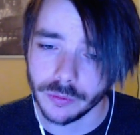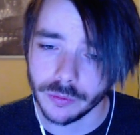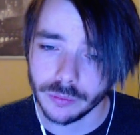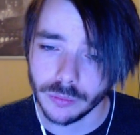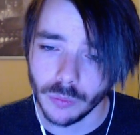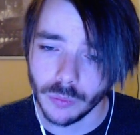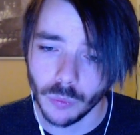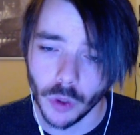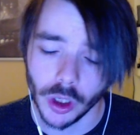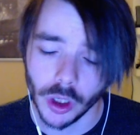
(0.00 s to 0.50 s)

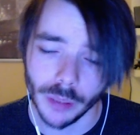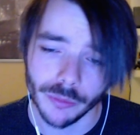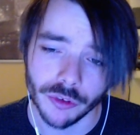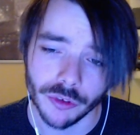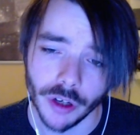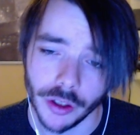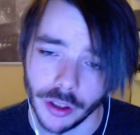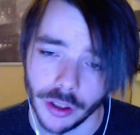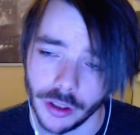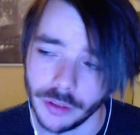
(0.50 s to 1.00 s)
what I'm
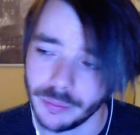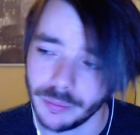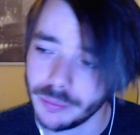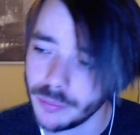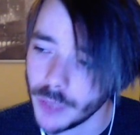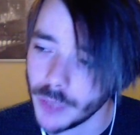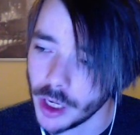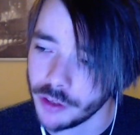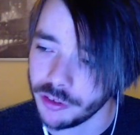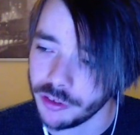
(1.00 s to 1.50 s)
trying to
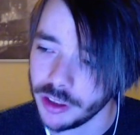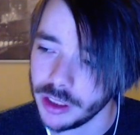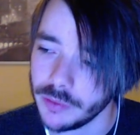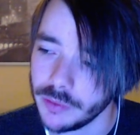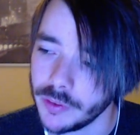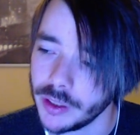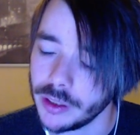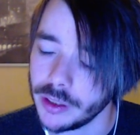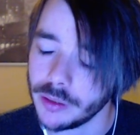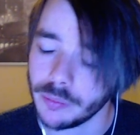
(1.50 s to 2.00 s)
achieve
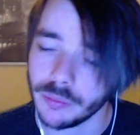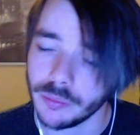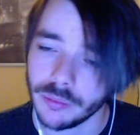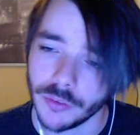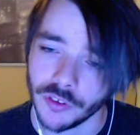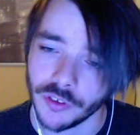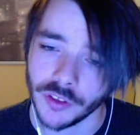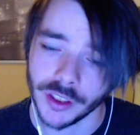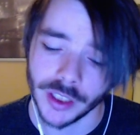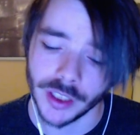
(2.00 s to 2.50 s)
here,
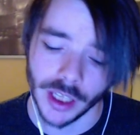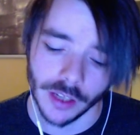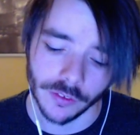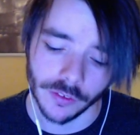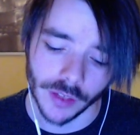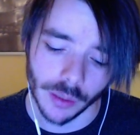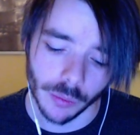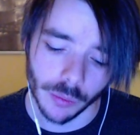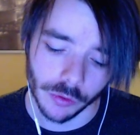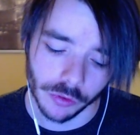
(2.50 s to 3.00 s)
just in case
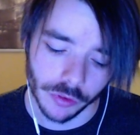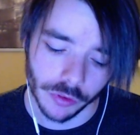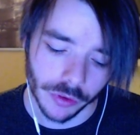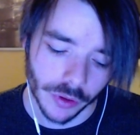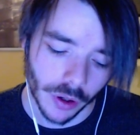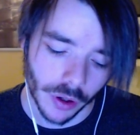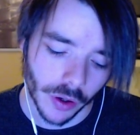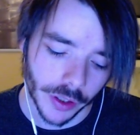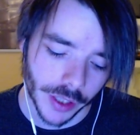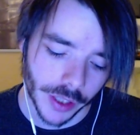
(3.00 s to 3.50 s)
that was
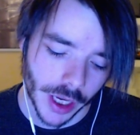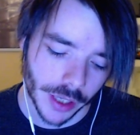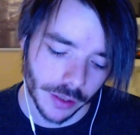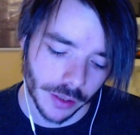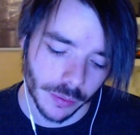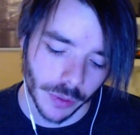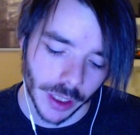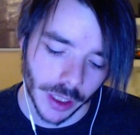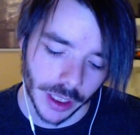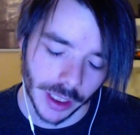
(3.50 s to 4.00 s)
not in any
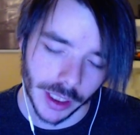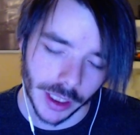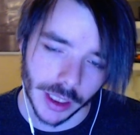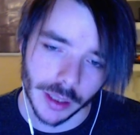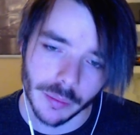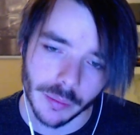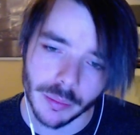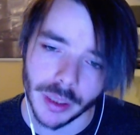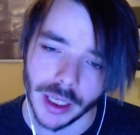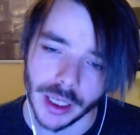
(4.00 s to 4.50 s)
way
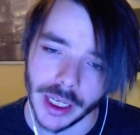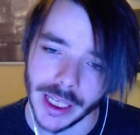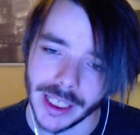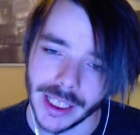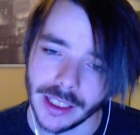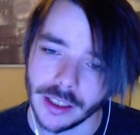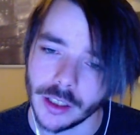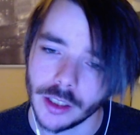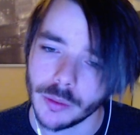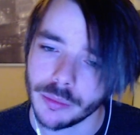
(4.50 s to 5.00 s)

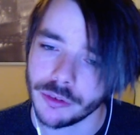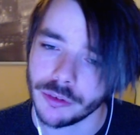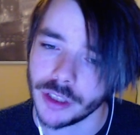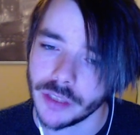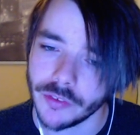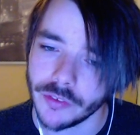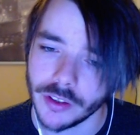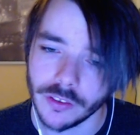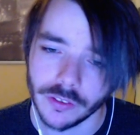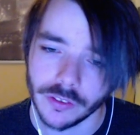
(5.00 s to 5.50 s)
plain
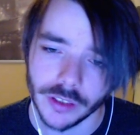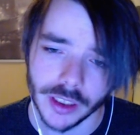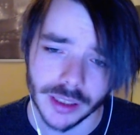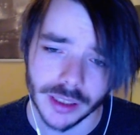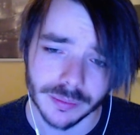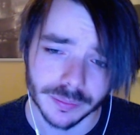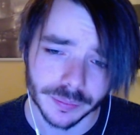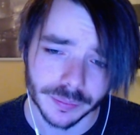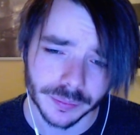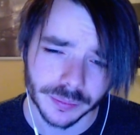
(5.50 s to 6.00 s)
previously.
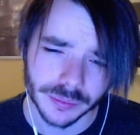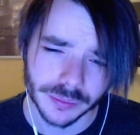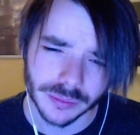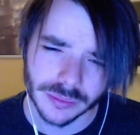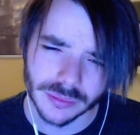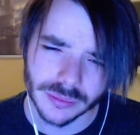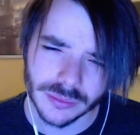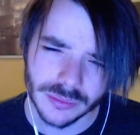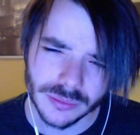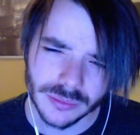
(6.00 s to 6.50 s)

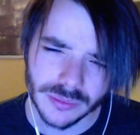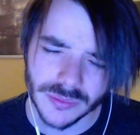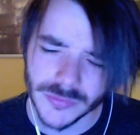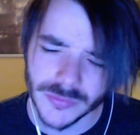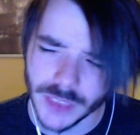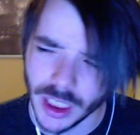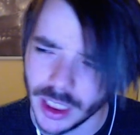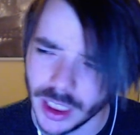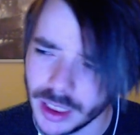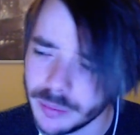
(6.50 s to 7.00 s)

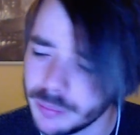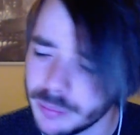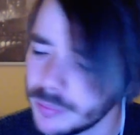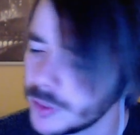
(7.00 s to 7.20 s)
Um,